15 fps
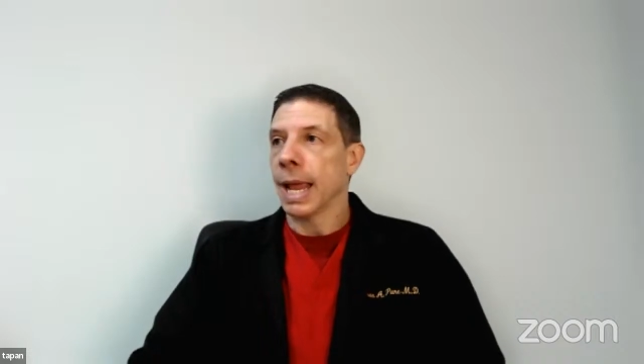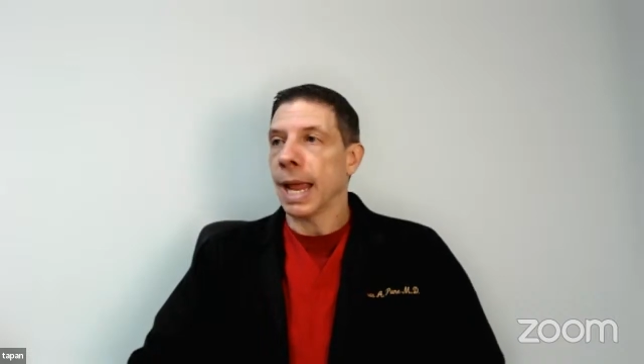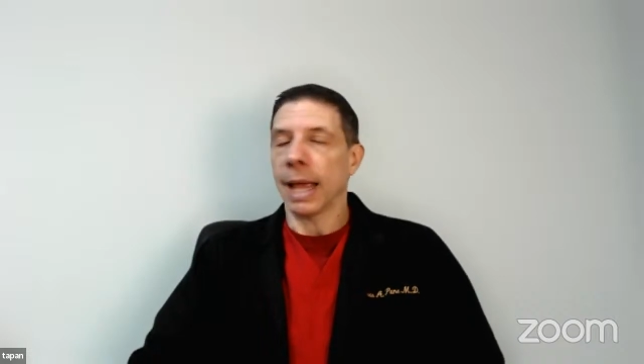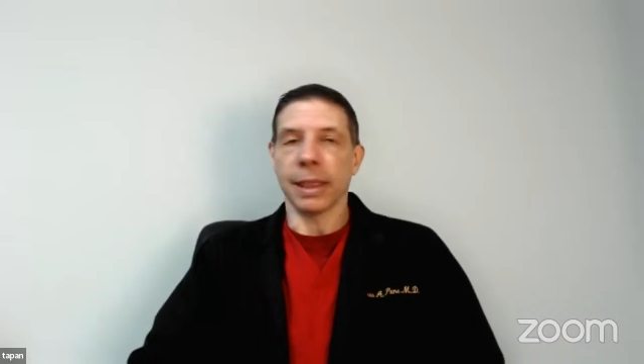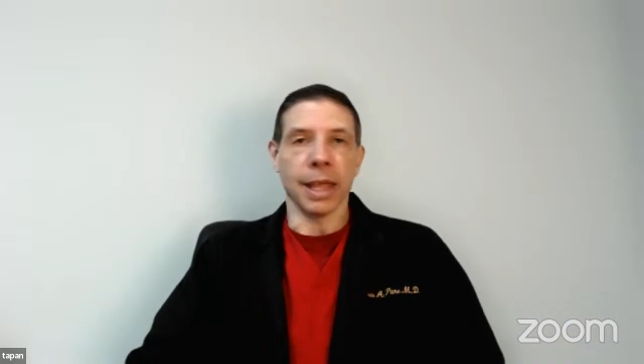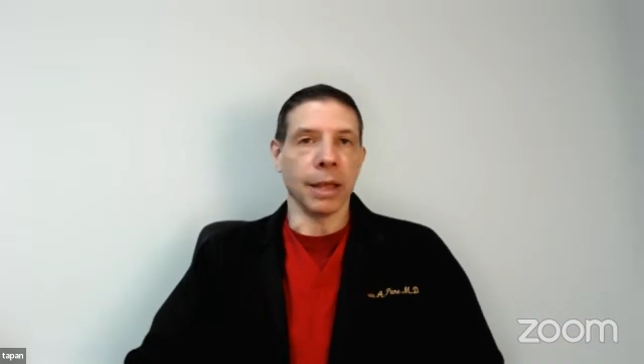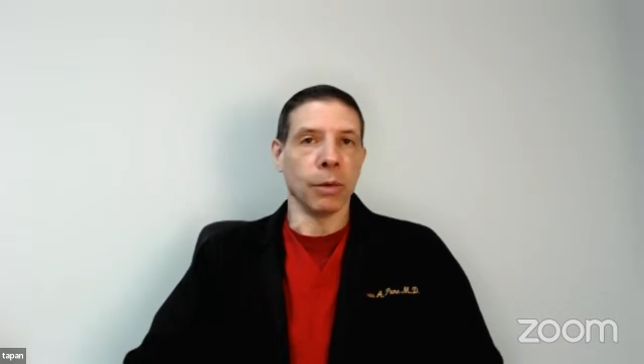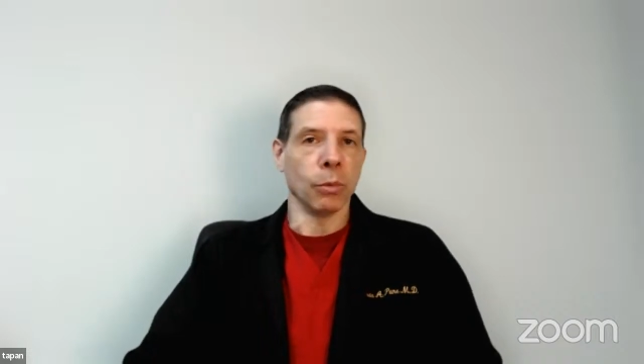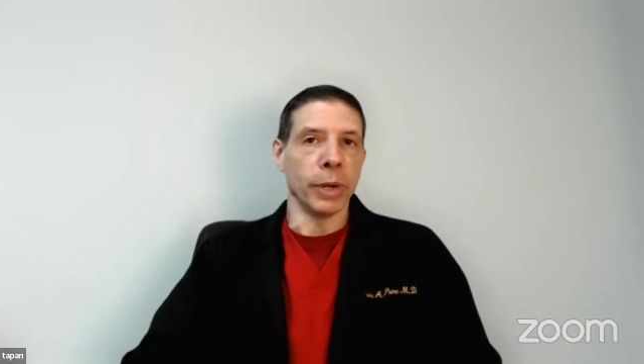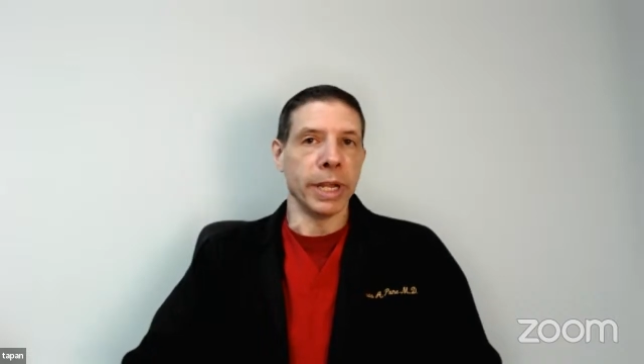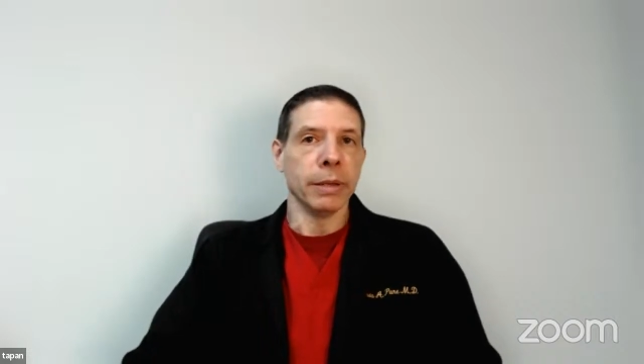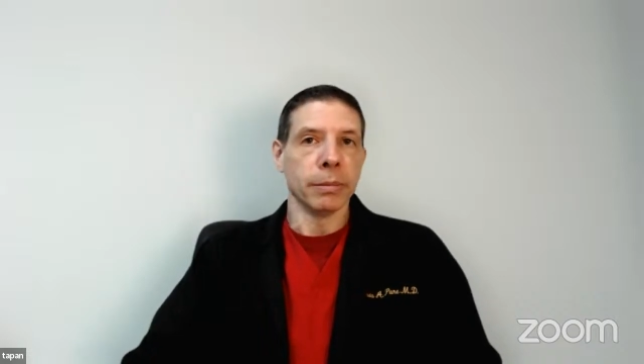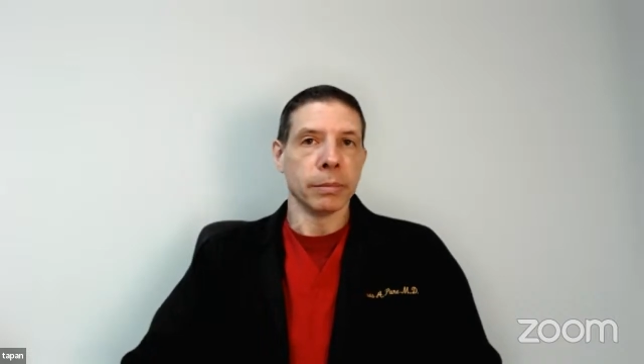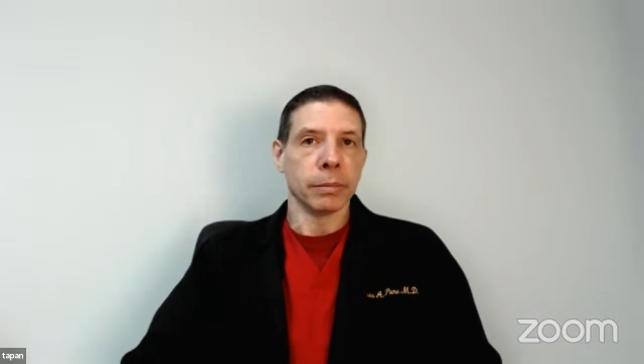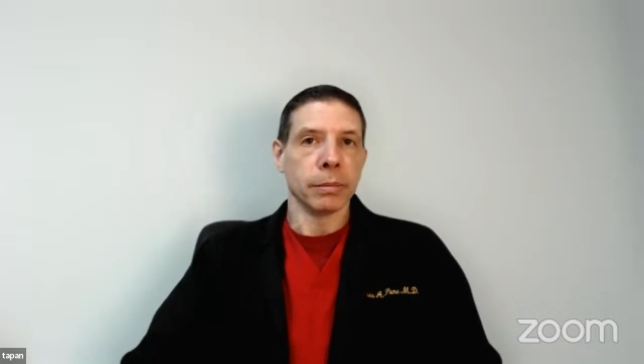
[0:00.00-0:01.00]
and then
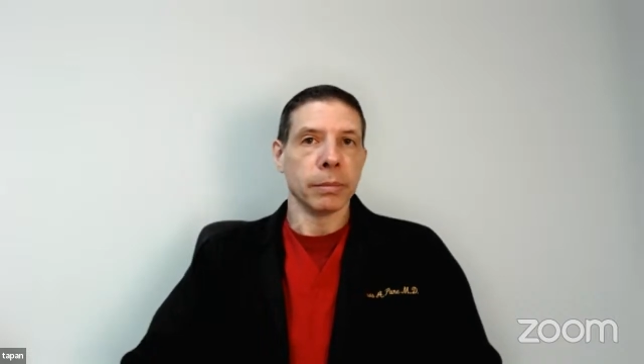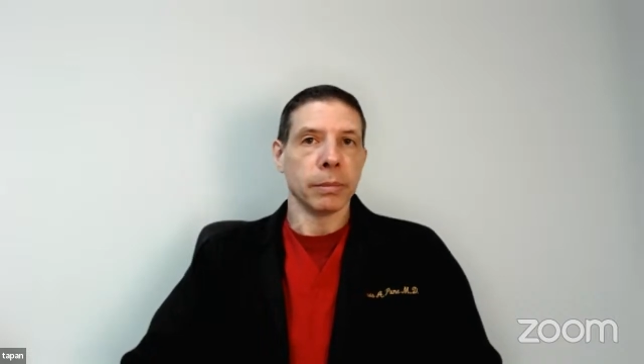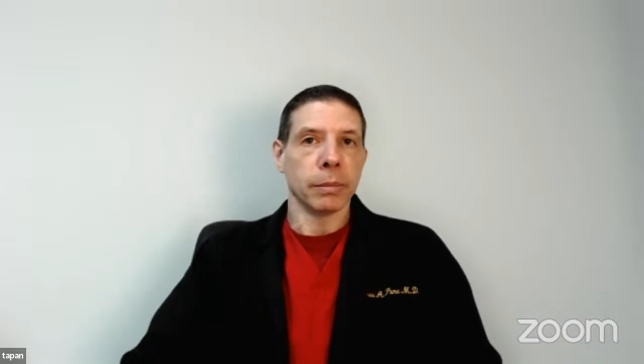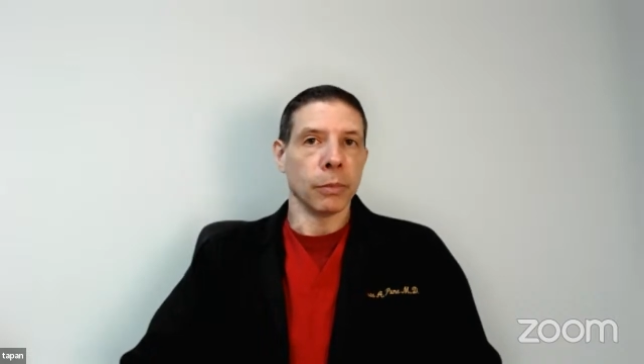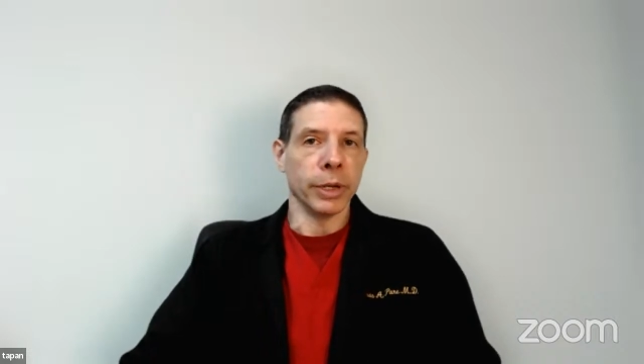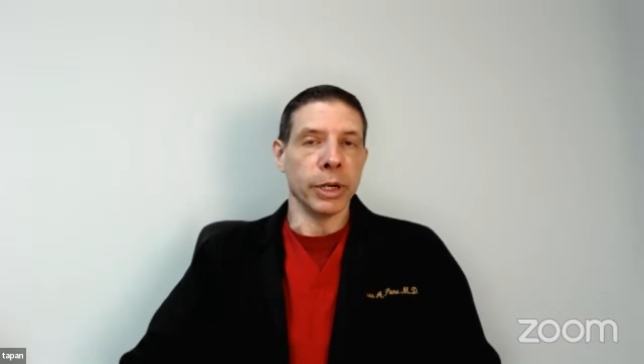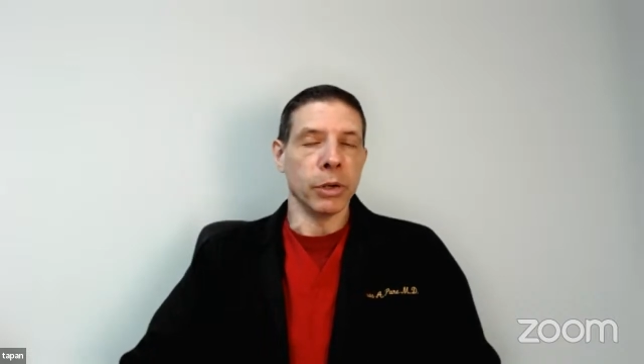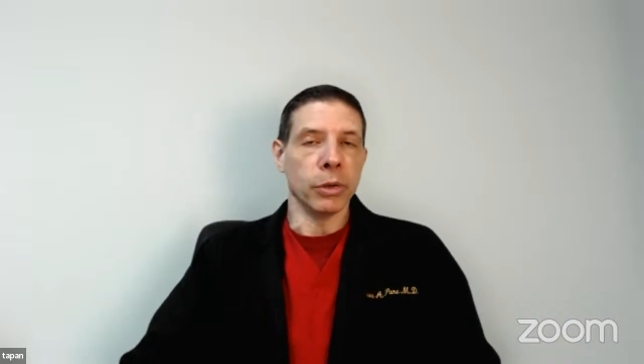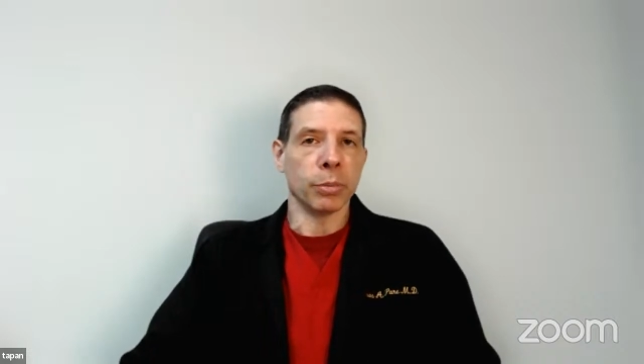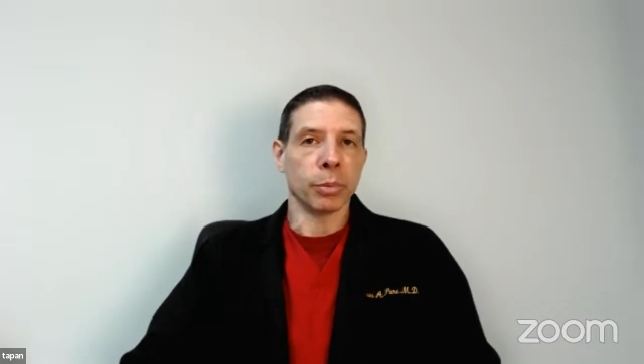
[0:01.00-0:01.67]
we do the